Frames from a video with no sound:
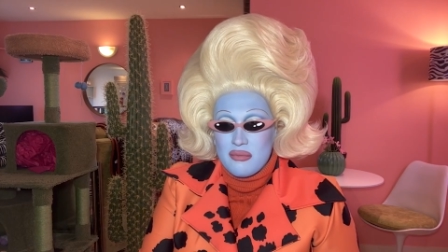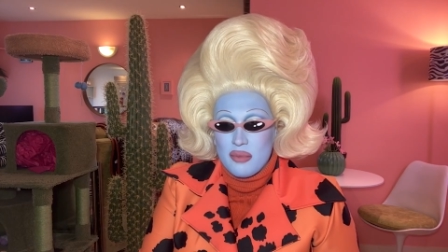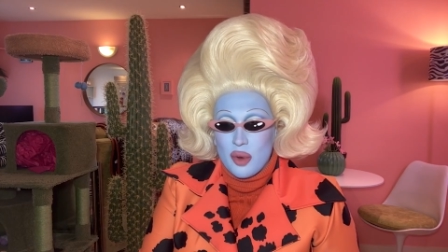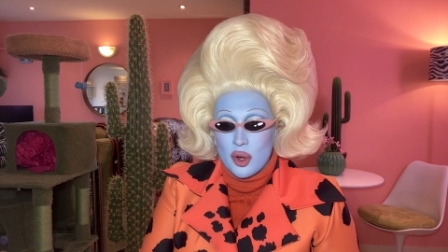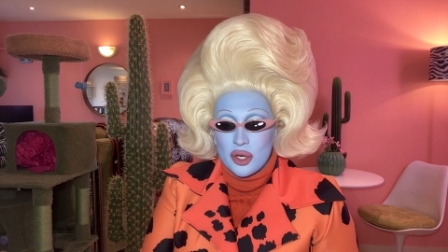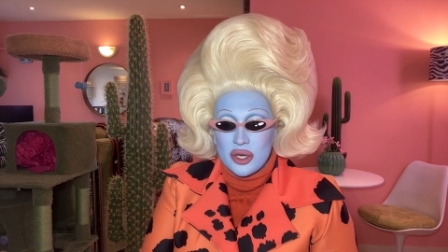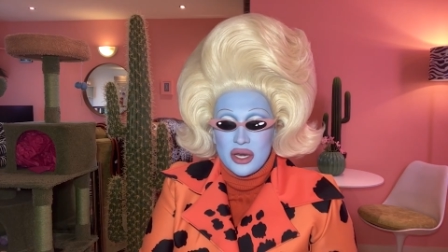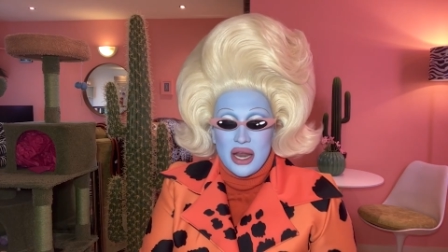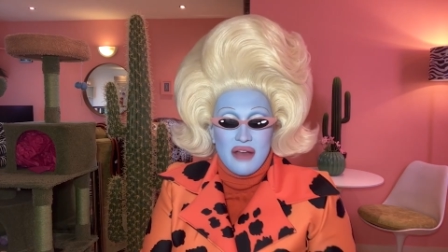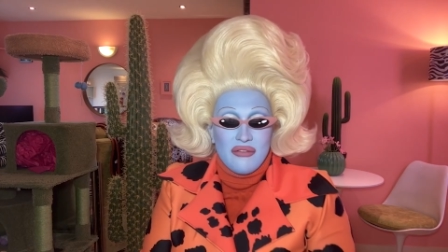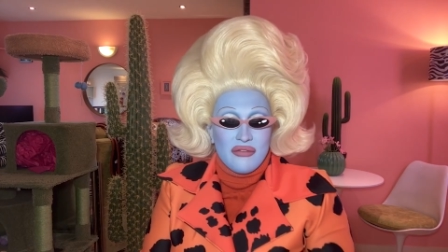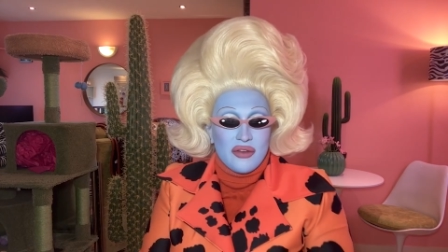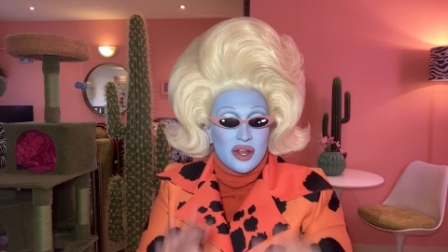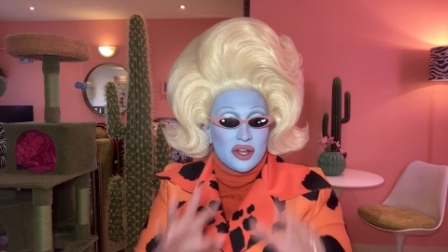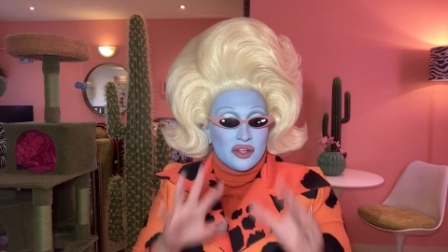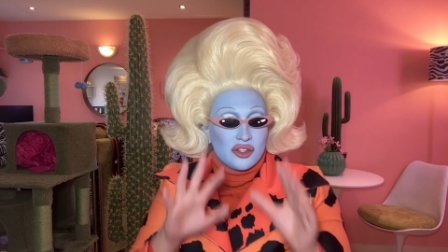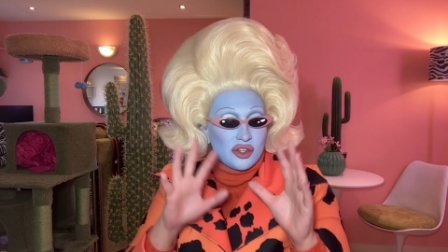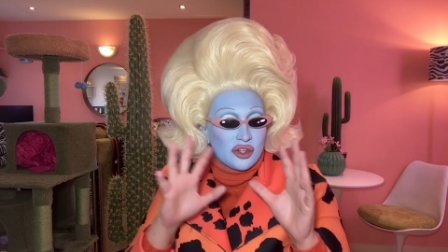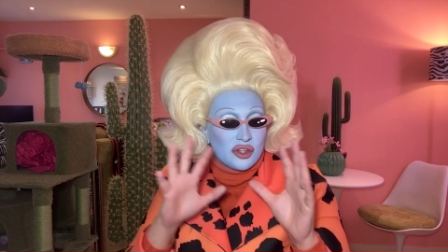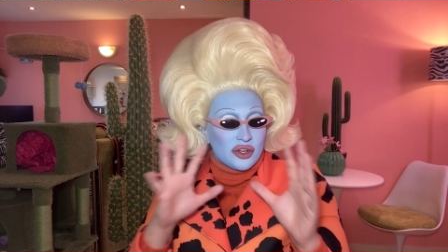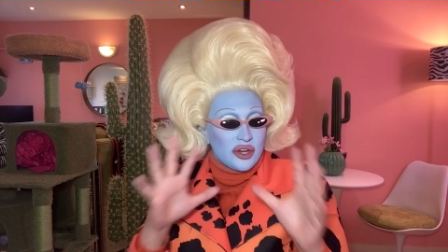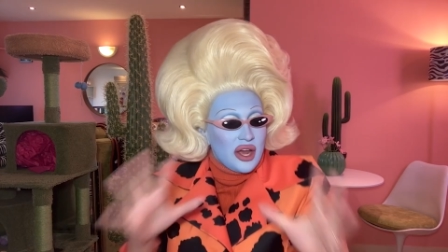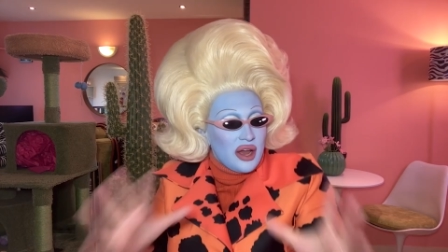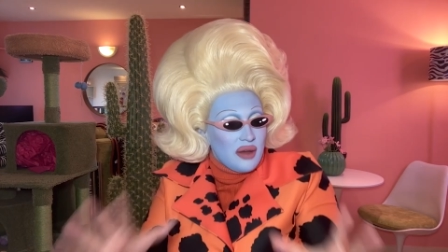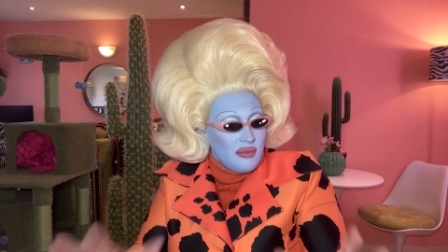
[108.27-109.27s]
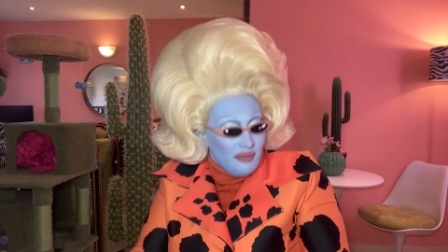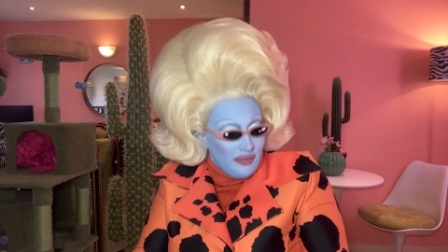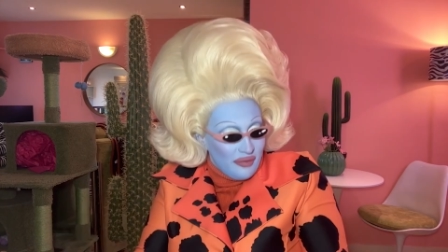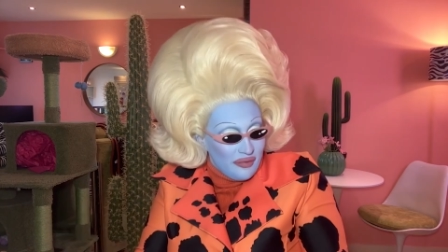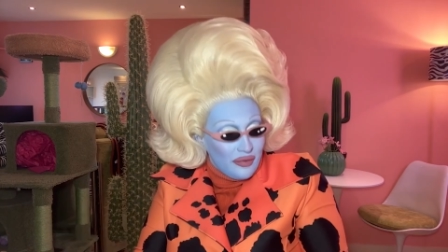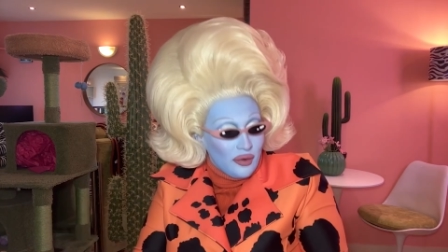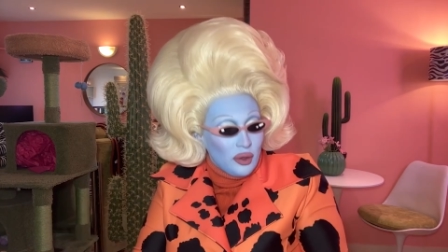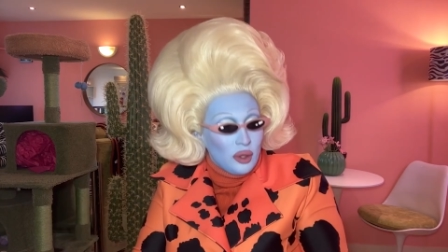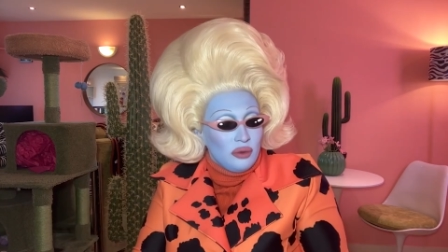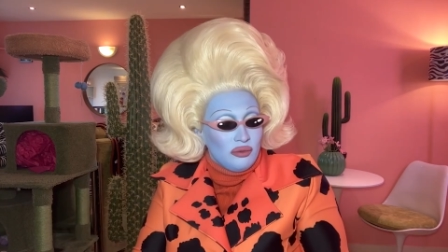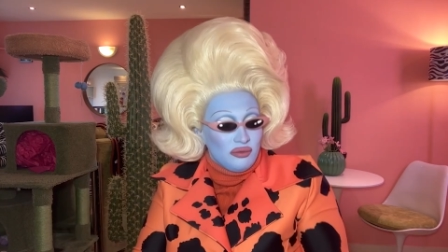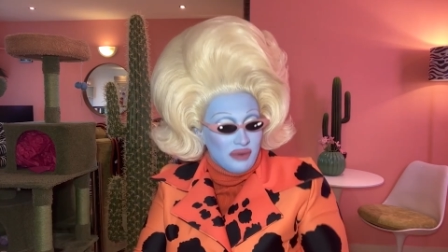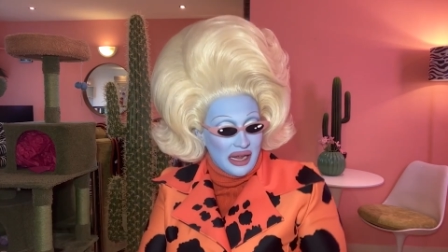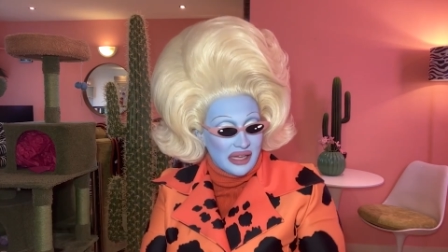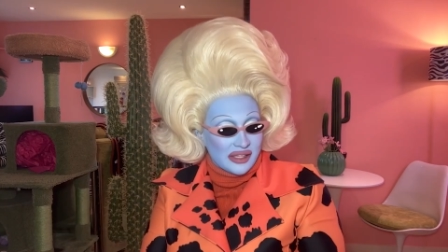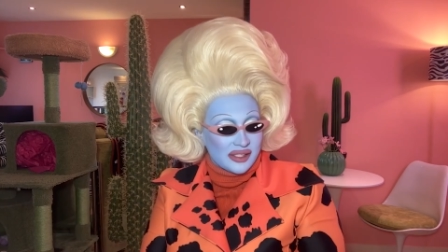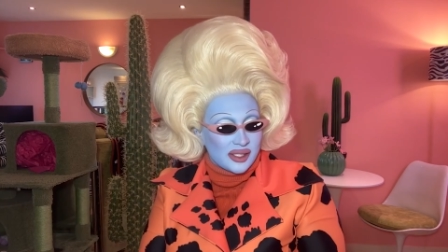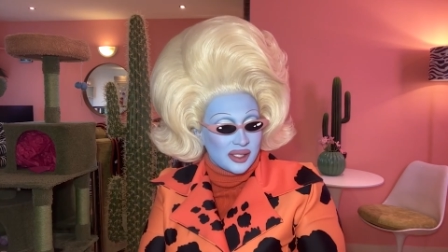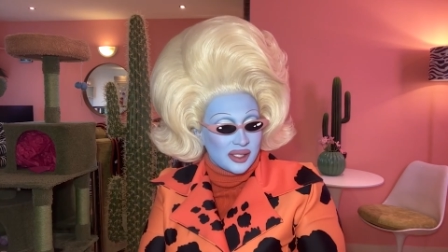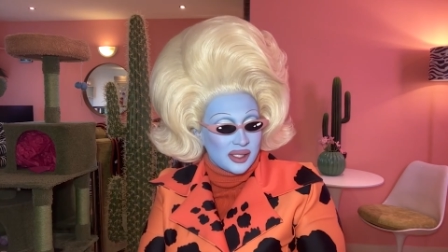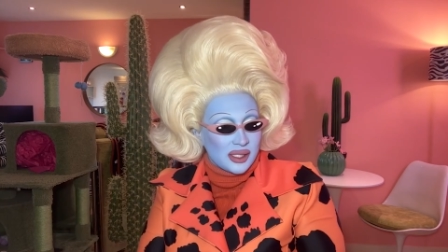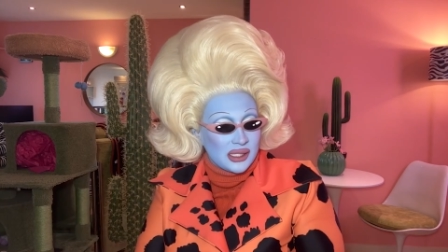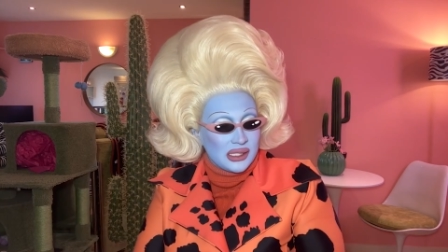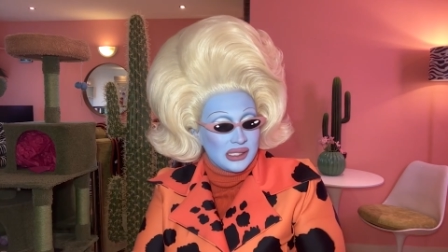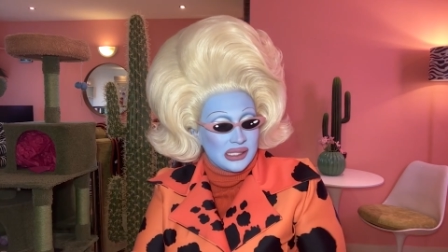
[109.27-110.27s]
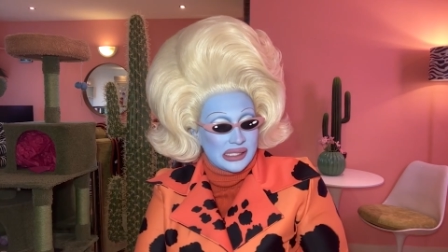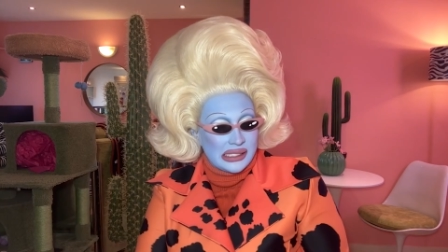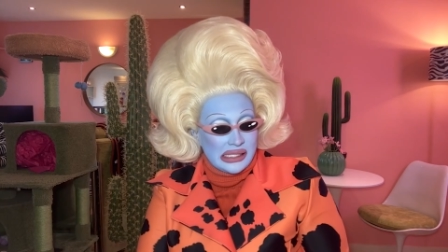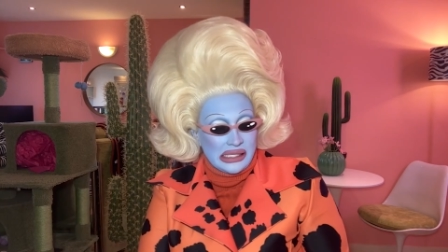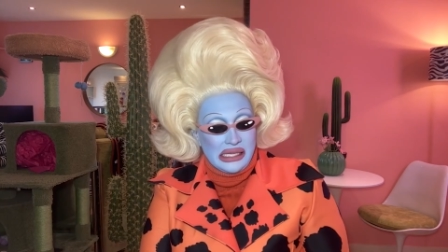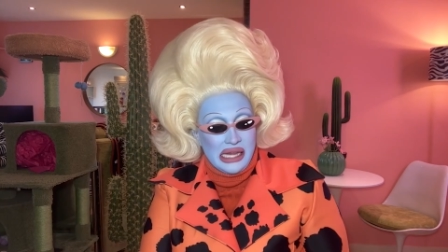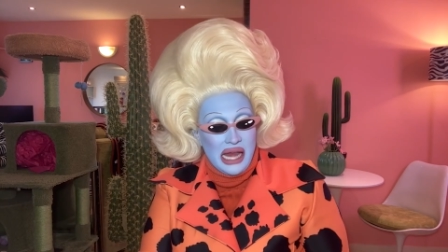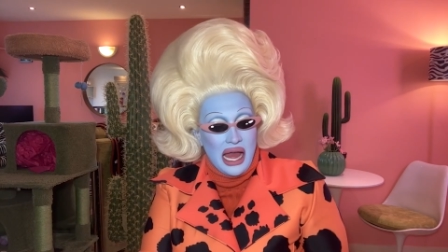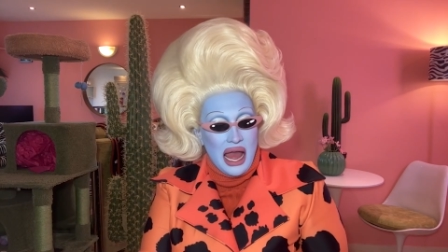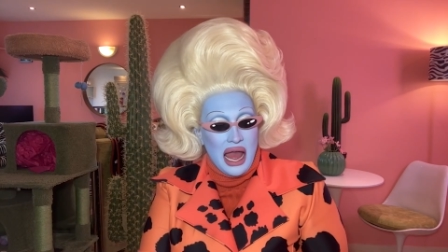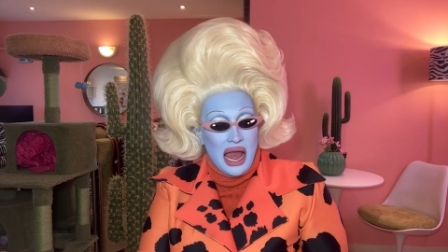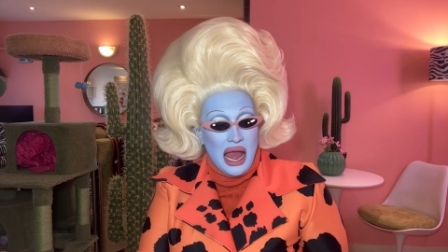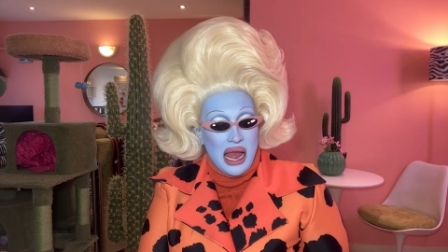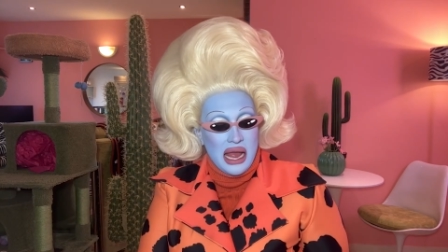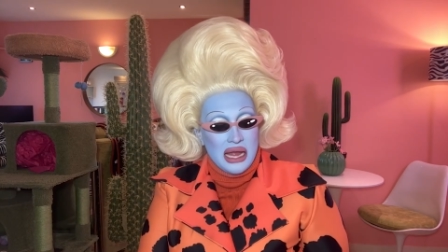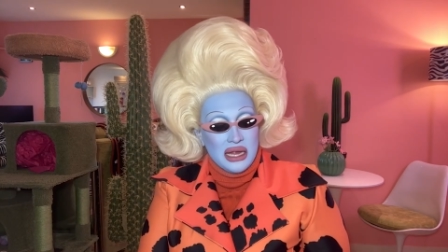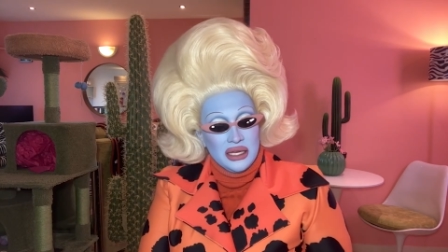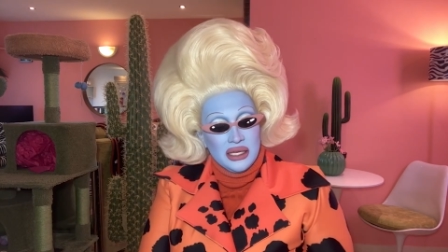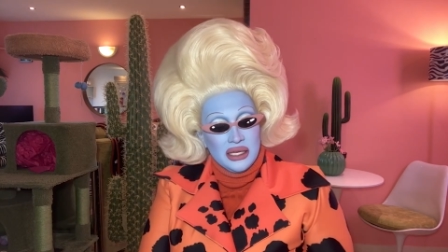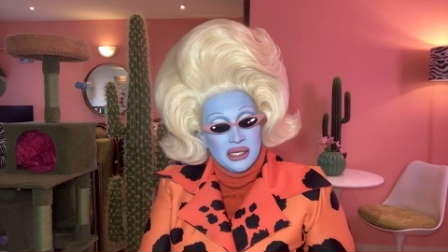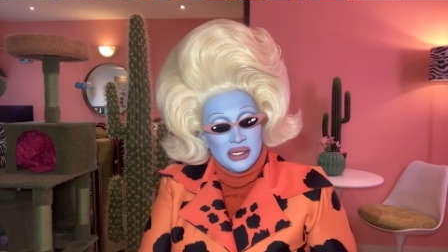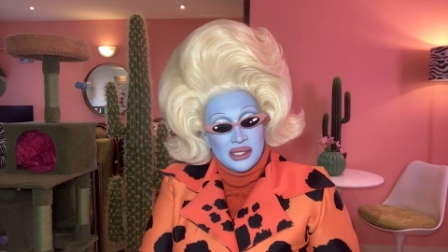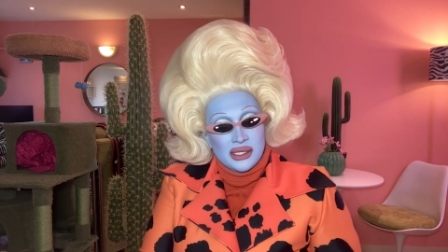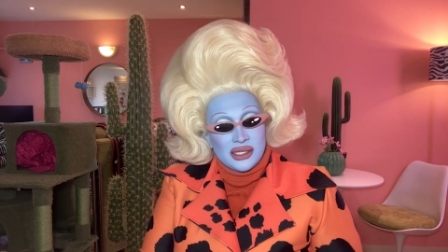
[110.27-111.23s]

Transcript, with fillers: but never done a full residency there.